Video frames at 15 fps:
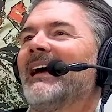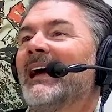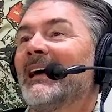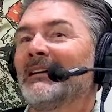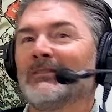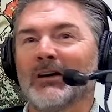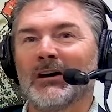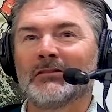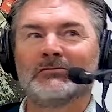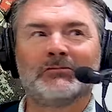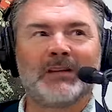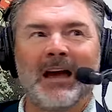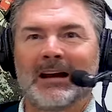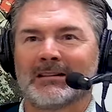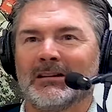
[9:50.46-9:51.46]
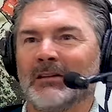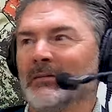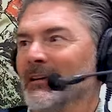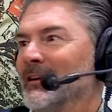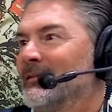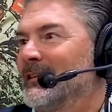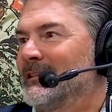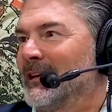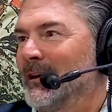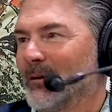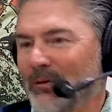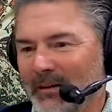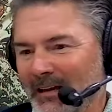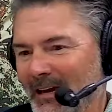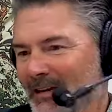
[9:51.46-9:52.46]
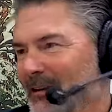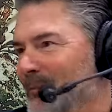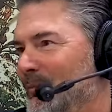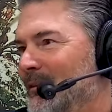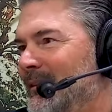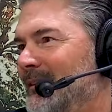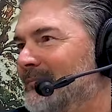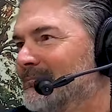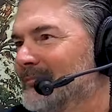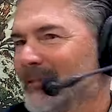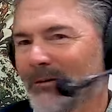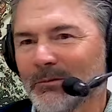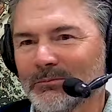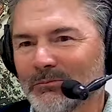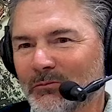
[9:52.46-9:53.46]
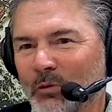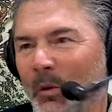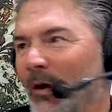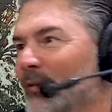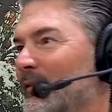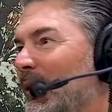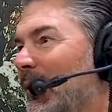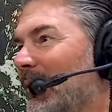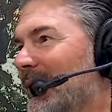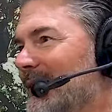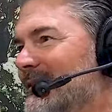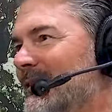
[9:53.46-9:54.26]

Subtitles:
And an activity of a deer to get him within 12 yards